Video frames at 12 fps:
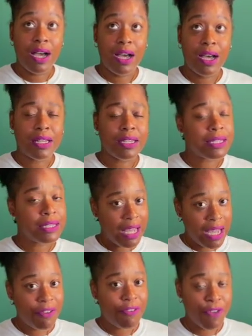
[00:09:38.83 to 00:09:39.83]

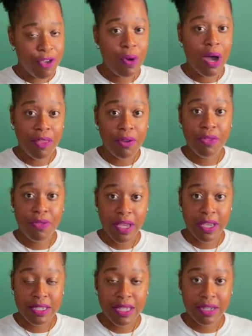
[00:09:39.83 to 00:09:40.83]
a few other
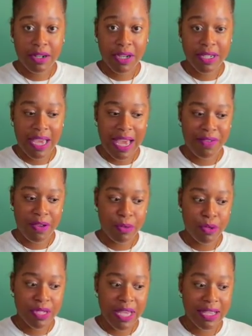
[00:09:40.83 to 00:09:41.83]
things that they're going to have at
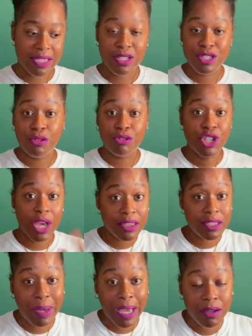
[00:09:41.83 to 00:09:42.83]
Moon Taxi. So check
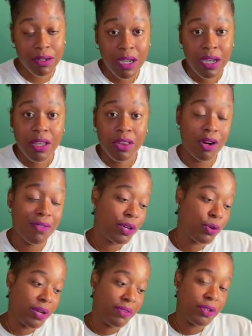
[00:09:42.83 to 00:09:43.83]
them out. They're off of
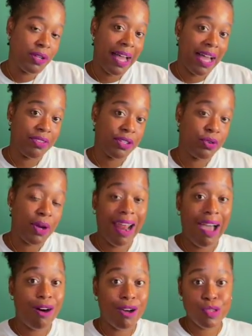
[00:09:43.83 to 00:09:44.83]
Greenville Avenue, and
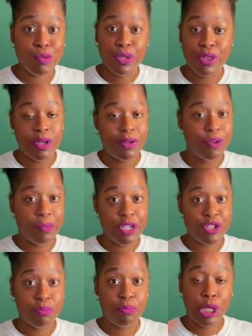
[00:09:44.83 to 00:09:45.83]
I'll also put their
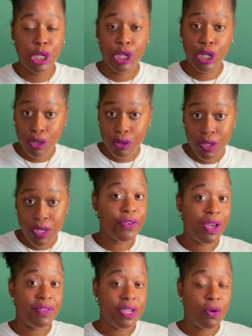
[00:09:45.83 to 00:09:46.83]
information below. If you
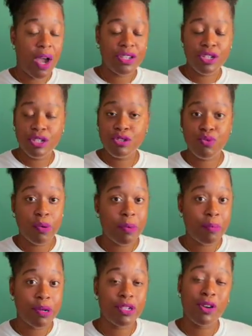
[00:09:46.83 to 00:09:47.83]
have any questions,
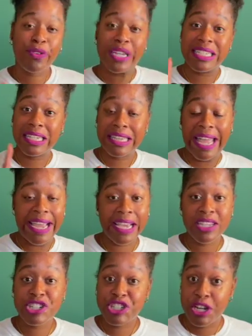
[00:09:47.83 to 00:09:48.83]
remember, don't forget to like,
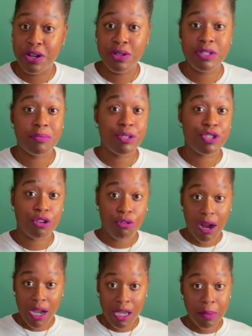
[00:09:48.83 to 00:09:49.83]
share,
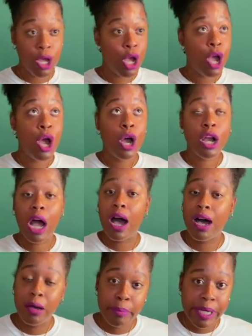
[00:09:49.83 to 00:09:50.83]
subscribe,
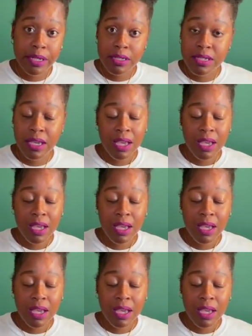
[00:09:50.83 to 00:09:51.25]
comment.